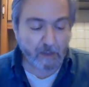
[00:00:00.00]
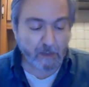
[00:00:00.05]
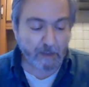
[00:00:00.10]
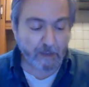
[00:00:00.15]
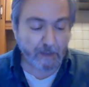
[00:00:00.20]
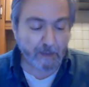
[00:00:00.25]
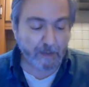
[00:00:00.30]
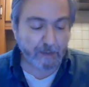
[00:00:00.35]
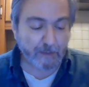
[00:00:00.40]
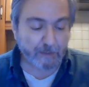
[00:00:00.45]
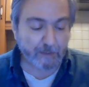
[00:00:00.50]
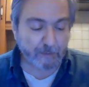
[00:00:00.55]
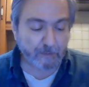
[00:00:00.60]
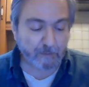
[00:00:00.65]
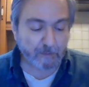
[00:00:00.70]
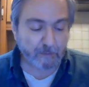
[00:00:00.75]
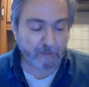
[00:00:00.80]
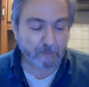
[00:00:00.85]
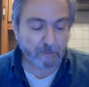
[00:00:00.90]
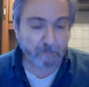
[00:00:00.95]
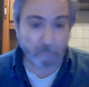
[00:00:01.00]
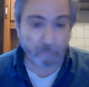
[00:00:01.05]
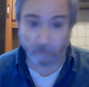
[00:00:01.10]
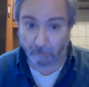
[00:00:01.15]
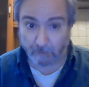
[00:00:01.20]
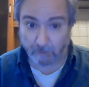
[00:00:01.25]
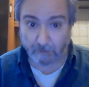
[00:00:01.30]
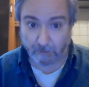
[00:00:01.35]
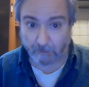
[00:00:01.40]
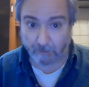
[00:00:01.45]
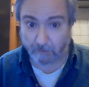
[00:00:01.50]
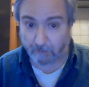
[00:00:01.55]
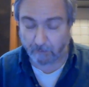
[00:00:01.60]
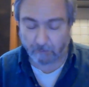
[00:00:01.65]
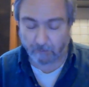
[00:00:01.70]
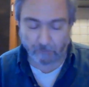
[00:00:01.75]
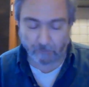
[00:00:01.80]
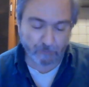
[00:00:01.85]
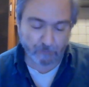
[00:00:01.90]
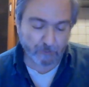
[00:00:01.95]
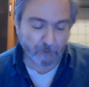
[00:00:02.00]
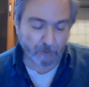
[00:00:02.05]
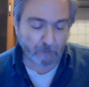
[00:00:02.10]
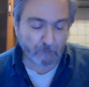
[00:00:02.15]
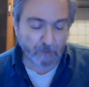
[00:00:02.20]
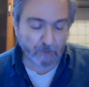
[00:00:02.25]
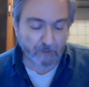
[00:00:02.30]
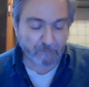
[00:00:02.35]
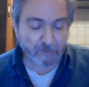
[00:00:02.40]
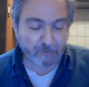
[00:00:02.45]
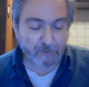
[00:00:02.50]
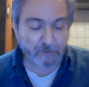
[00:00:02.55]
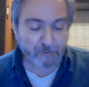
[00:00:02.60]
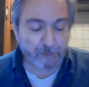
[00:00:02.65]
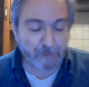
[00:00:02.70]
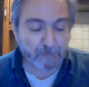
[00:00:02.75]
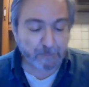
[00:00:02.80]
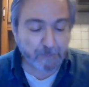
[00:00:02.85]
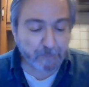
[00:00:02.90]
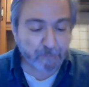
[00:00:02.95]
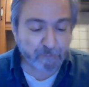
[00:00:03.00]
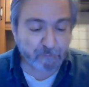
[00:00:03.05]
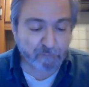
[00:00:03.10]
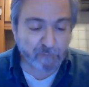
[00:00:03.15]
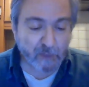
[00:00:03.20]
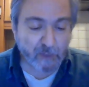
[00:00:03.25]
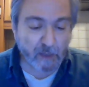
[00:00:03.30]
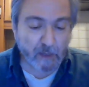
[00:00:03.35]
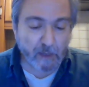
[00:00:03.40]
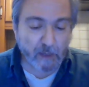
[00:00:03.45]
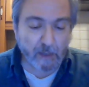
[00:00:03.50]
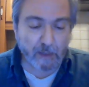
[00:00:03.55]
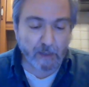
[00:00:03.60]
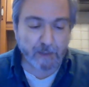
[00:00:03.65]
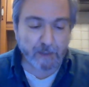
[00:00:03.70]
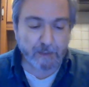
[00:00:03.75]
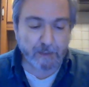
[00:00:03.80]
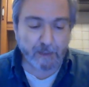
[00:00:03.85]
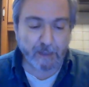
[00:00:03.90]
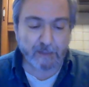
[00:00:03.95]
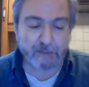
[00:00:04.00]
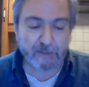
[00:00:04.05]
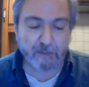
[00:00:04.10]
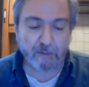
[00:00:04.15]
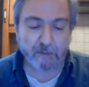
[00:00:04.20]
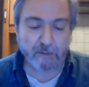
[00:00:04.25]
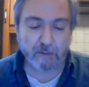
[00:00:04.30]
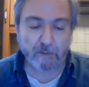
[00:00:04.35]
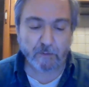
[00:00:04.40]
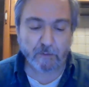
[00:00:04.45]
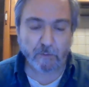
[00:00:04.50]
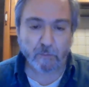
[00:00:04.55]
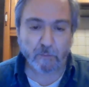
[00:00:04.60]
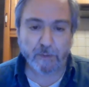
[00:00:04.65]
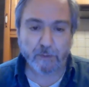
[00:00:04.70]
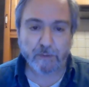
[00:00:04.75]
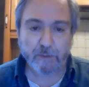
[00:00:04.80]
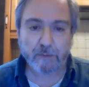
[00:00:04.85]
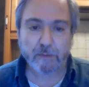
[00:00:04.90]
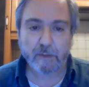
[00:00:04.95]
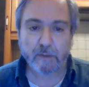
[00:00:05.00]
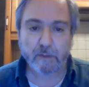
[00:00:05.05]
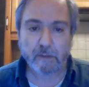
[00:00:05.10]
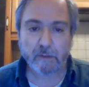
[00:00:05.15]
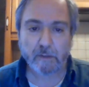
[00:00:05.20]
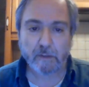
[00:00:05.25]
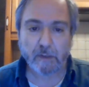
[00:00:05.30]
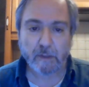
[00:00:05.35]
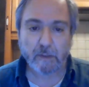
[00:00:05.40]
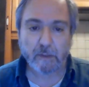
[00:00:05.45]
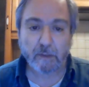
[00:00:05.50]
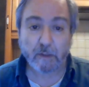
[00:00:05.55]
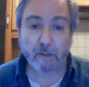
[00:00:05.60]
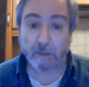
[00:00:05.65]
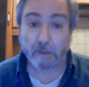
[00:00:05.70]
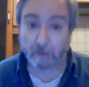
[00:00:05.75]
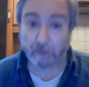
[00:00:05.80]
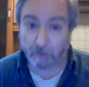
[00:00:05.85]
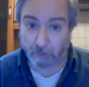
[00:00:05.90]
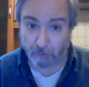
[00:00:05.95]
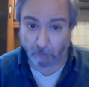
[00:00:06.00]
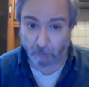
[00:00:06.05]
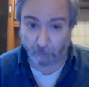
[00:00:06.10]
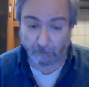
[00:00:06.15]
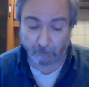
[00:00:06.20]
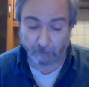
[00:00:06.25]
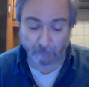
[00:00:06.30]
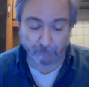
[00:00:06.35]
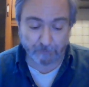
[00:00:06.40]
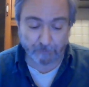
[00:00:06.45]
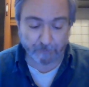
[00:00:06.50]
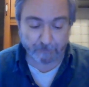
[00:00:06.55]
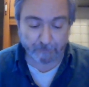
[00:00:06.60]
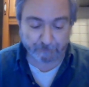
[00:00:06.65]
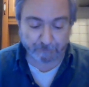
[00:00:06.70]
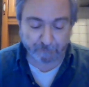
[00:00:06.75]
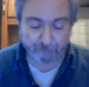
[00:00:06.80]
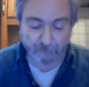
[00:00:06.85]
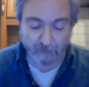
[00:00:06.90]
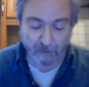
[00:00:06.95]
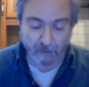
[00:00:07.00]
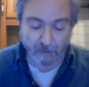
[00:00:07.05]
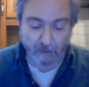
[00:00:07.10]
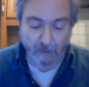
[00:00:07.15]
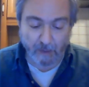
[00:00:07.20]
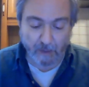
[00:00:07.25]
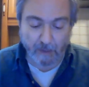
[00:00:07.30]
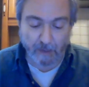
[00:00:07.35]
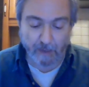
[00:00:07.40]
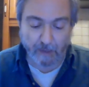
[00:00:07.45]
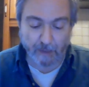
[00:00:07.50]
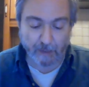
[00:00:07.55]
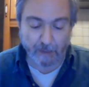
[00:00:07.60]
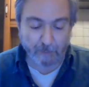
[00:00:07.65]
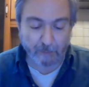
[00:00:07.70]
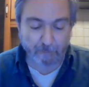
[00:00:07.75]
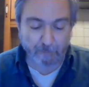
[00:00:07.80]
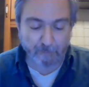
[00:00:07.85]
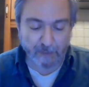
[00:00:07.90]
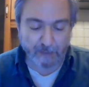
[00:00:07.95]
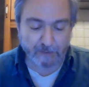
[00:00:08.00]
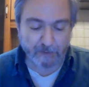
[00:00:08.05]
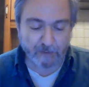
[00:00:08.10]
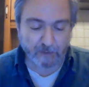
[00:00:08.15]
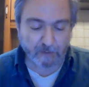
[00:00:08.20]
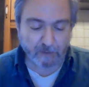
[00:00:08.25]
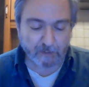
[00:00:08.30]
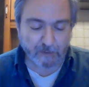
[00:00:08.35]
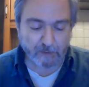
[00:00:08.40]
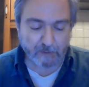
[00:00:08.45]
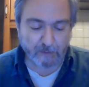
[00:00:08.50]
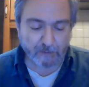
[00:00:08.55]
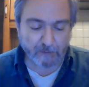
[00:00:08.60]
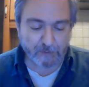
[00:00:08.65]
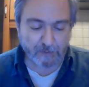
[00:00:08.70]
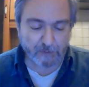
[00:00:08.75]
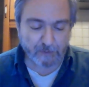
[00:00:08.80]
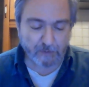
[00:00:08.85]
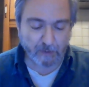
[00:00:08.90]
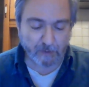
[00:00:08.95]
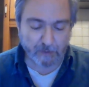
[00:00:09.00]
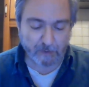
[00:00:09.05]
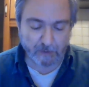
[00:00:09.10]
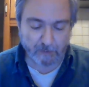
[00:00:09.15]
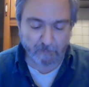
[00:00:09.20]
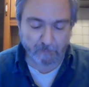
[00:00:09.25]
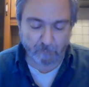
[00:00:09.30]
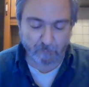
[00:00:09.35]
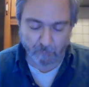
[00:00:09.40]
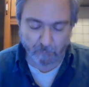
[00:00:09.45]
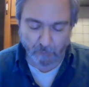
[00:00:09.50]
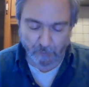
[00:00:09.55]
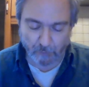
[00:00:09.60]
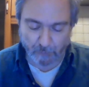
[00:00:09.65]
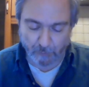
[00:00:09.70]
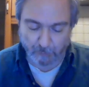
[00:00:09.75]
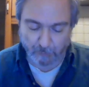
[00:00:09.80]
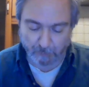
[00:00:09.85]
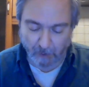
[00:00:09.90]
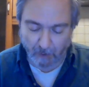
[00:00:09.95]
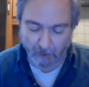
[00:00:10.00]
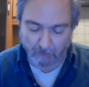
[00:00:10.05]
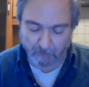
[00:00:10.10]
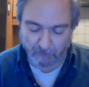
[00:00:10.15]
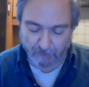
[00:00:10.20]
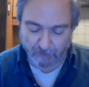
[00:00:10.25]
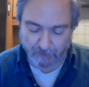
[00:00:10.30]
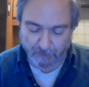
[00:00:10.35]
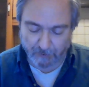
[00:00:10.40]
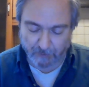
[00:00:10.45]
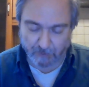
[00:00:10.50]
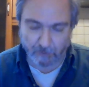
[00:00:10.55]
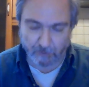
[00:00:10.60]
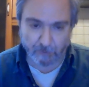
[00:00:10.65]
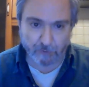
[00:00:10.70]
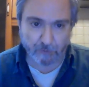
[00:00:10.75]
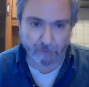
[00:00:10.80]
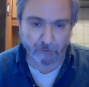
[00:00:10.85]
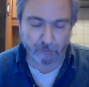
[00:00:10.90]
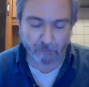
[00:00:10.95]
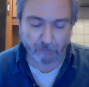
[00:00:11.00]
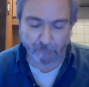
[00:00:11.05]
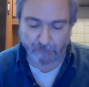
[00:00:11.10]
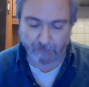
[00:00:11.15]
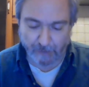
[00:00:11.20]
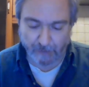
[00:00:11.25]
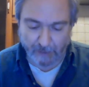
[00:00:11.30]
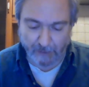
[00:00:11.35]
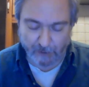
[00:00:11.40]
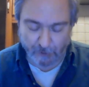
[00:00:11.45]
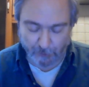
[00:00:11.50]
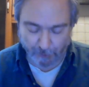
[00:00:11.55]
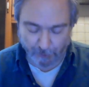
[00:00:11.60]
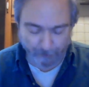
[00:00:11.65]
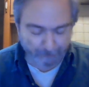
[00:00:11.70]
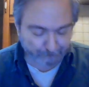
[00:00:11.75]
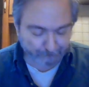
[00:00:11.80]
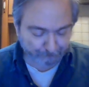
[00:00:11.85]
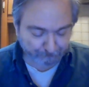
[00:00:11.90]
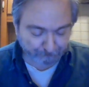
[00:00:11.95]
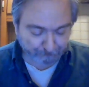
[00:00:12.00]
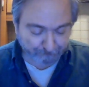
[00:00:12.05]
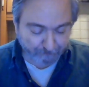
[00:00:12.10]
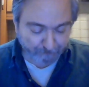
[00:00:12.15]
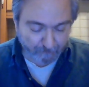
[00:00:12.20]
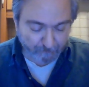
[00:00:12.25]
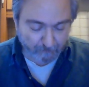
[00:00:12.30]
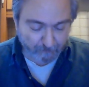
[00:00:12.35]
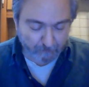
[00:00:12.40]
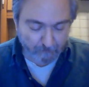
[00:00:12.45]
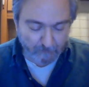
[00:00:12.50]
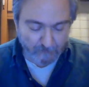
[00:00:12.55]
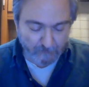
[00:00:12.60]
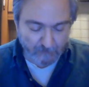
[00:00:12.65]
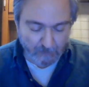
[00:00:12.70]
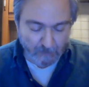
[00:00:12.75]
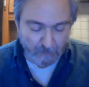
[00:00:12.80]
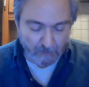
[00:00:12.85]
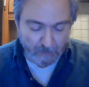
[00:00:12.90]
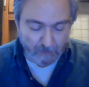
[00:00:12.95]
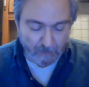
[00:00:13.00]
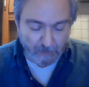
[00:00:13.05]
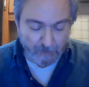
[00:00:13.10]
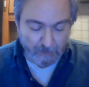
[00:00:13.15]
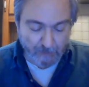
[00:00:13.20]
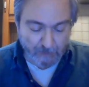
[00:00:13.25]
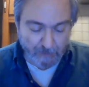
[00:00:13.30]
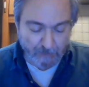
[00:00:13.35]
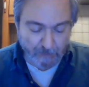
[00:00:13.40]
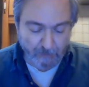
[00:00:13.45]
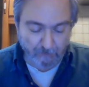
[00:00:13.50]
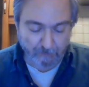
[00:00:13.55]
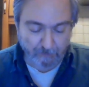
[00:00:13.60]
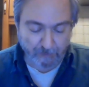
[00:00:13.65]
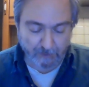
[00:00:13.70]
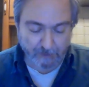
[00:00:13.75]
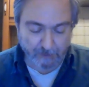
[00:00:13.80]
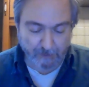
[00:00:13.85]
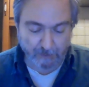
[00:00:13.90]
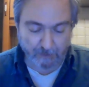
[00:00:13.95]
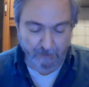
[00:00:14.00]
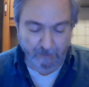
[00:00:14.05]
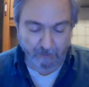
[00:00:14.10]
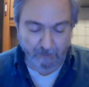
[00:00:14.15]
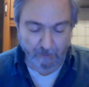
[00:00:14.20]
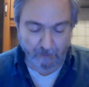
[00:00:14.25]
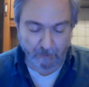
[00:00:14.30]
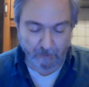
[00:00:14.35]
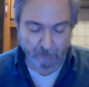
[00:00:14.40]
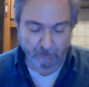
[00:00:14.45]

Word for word: and will continue to do so, obviously. And it has to deal with the uh, Arctic soils. And basically, this study, which was published in the journal Nature, is simply